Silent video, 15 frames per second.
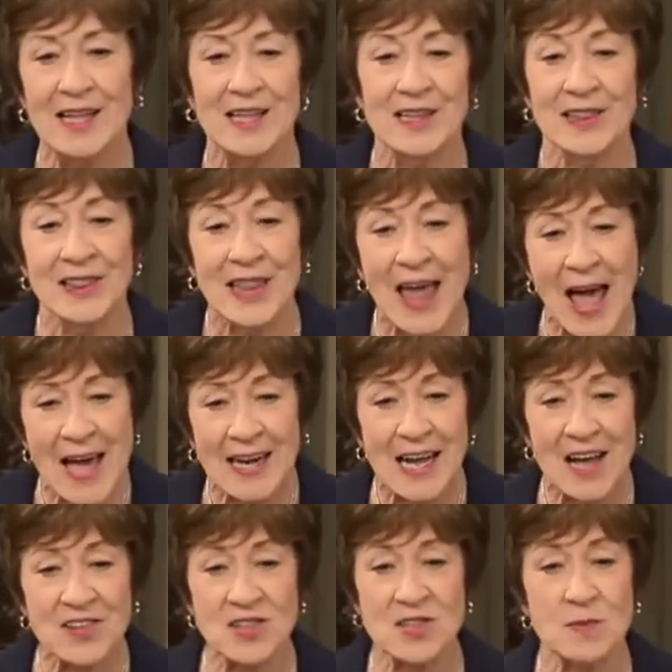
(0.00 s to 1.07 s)
Let
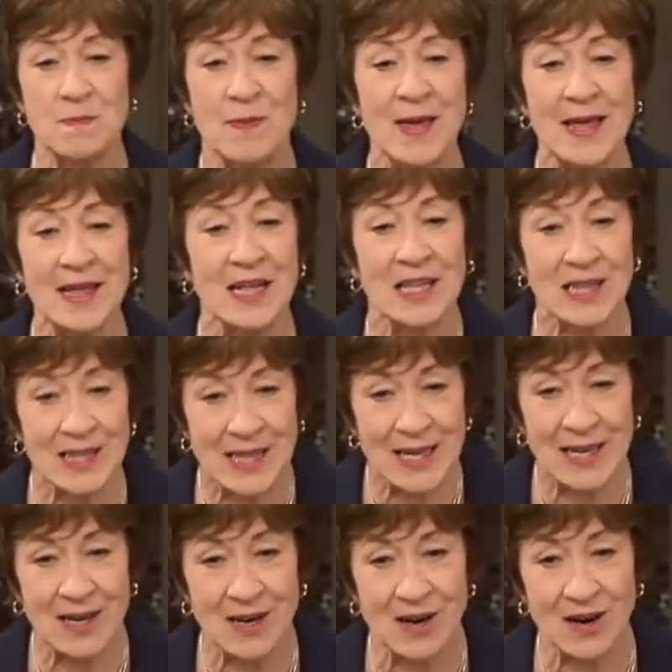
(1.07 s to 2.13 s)
us be
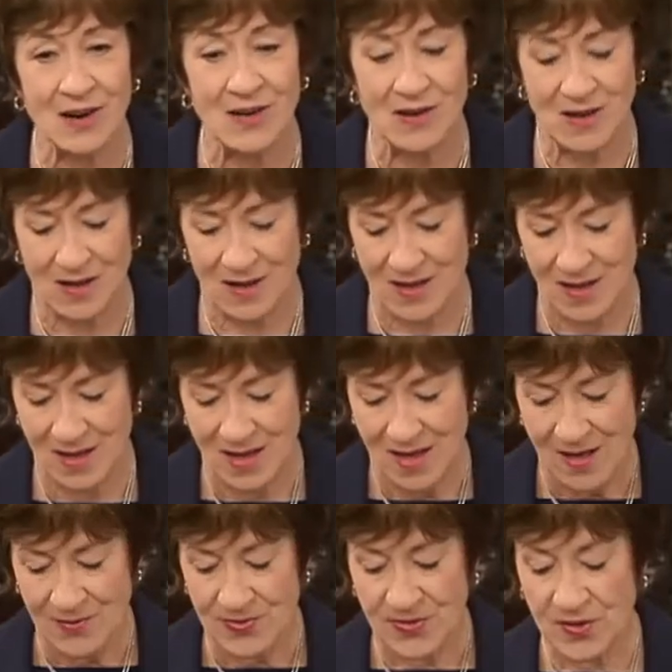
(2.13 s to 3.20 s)
clear.
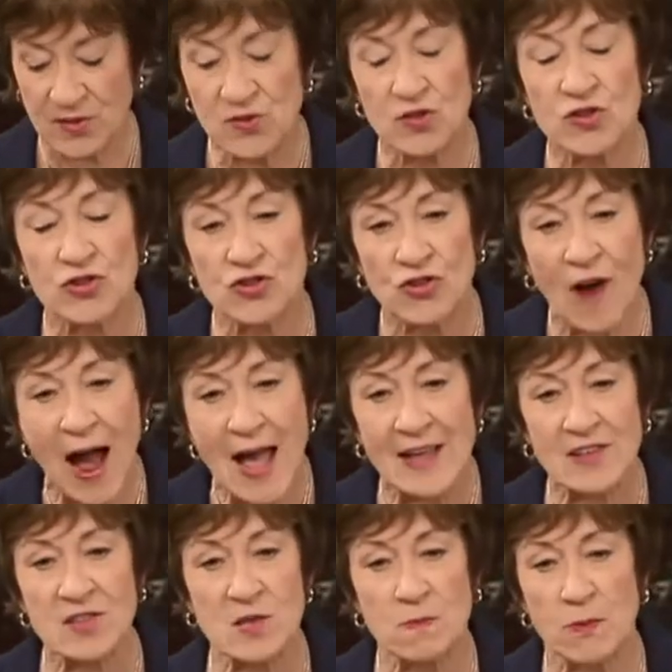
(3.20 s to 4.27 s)
The
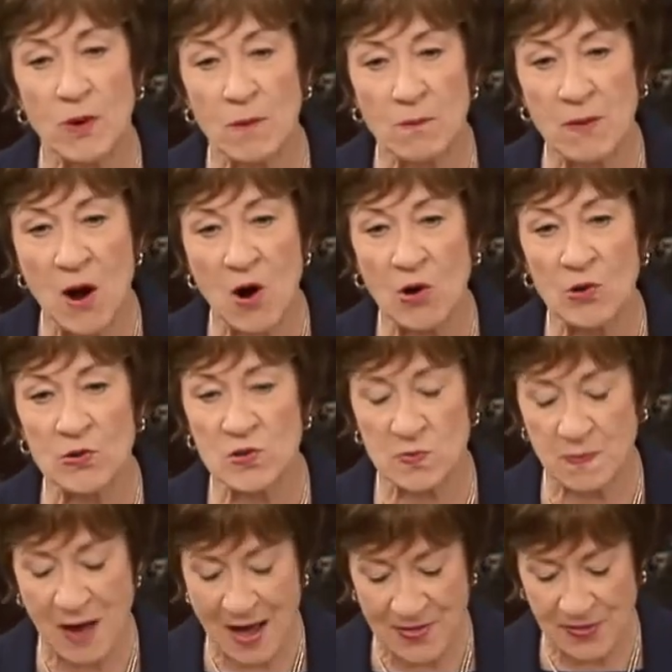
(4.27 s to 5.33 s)
strikes
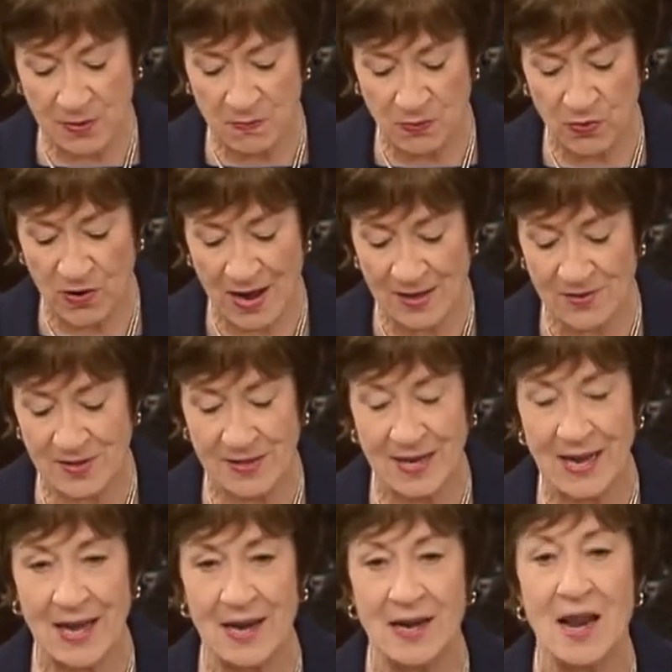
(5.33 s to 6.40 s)
proposed by the
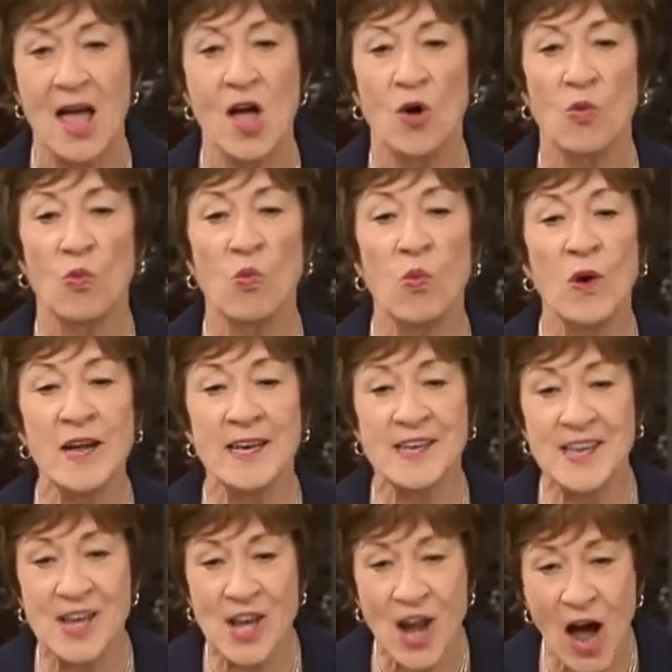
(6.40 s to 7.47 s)
president
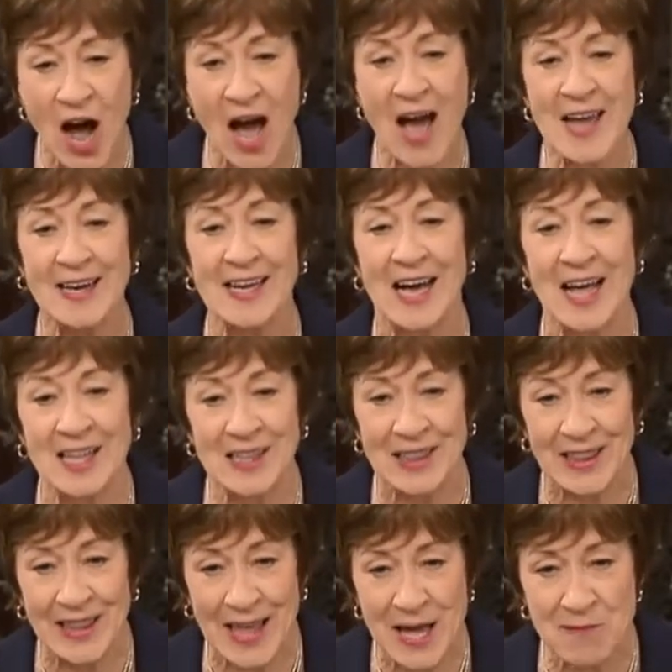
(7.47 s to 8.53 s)
would not
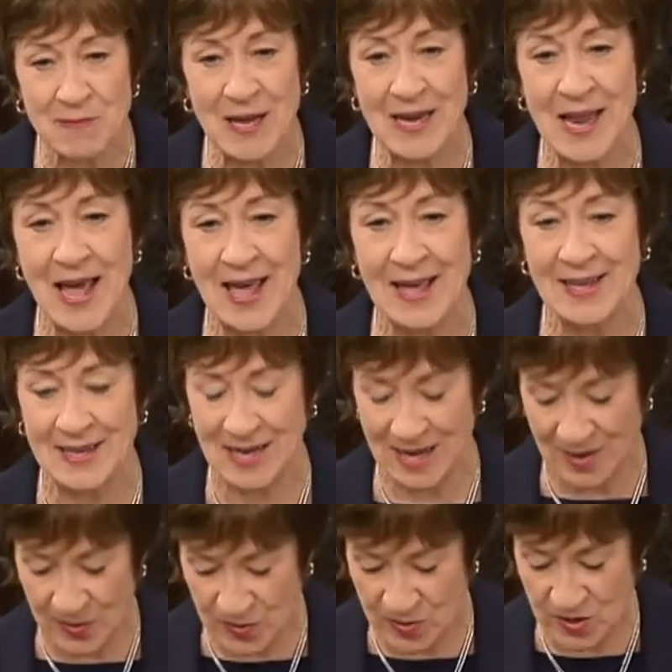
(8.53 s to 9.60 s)
eliminate
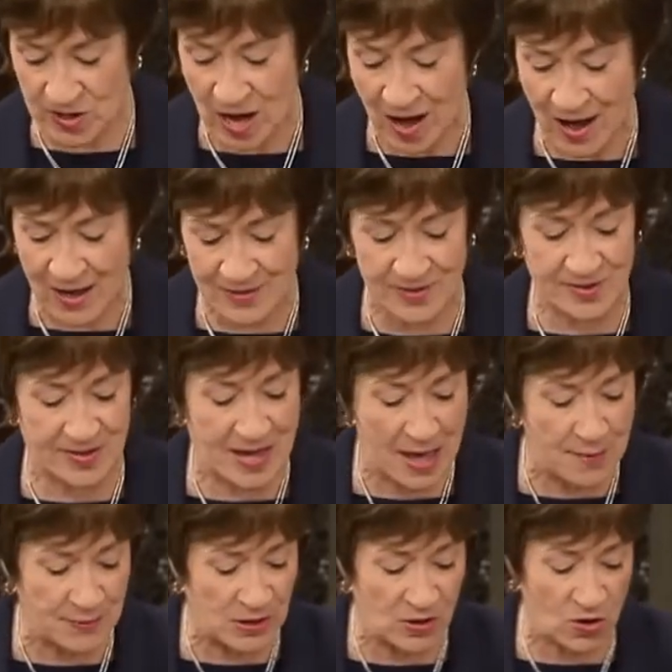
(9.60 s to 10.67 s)
Assad's
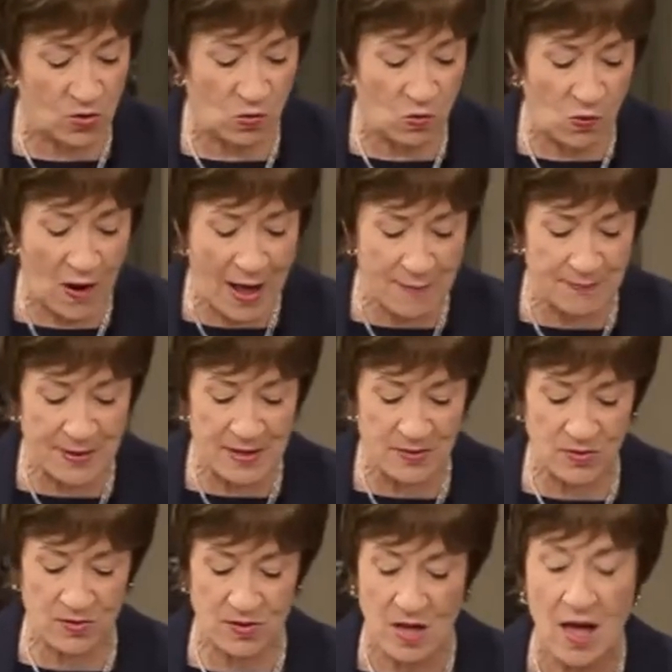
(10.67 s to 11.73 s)
chemical
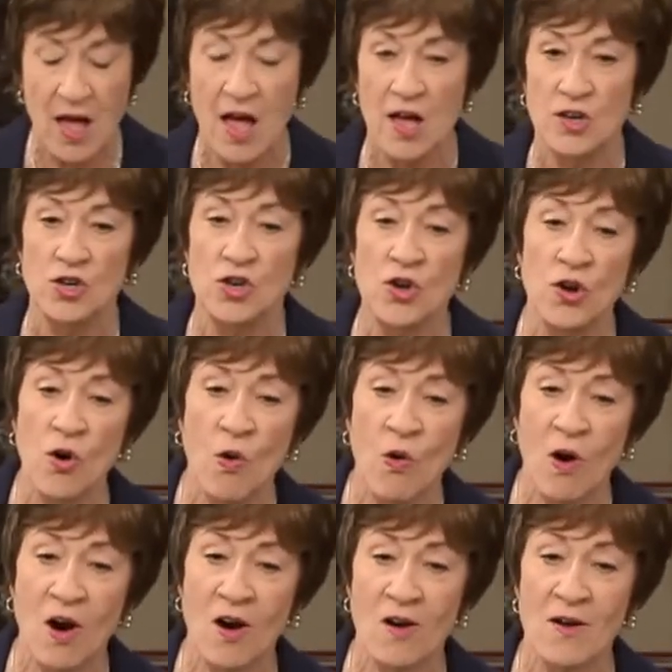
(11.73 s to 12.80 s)
weapons
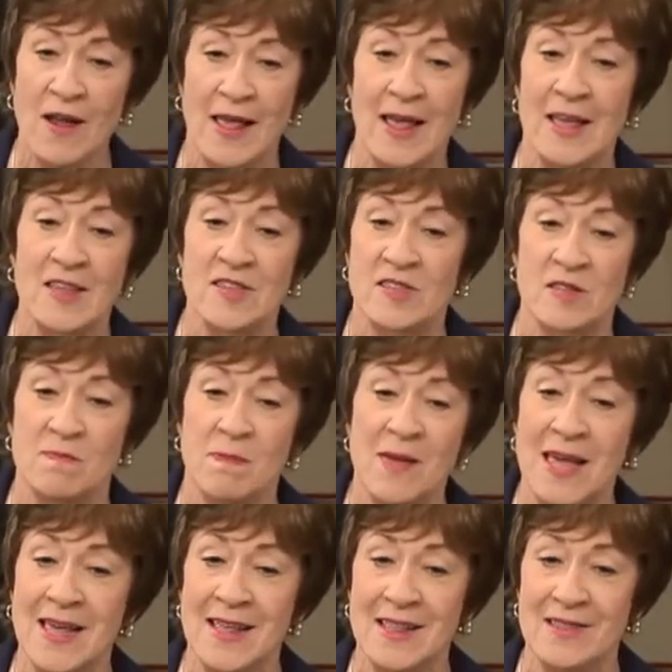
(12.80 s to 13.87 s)
nor his
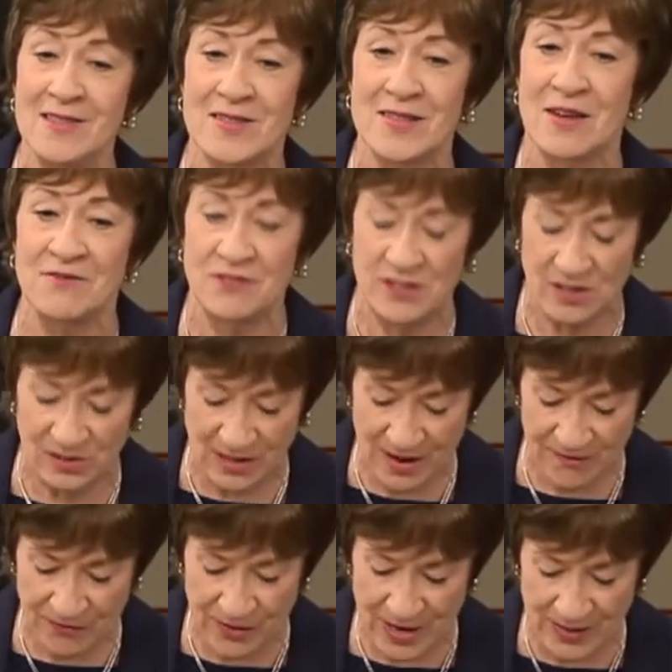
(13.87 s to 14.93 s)
means of
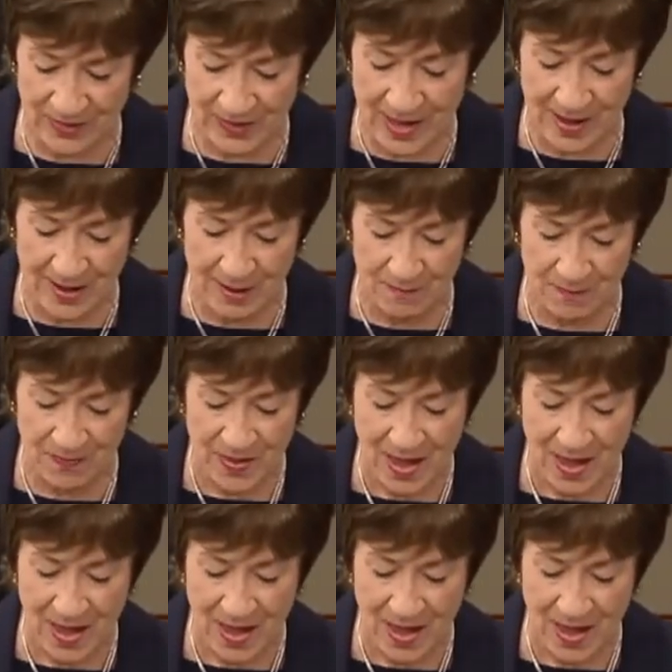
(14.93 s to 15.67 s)
delivering them.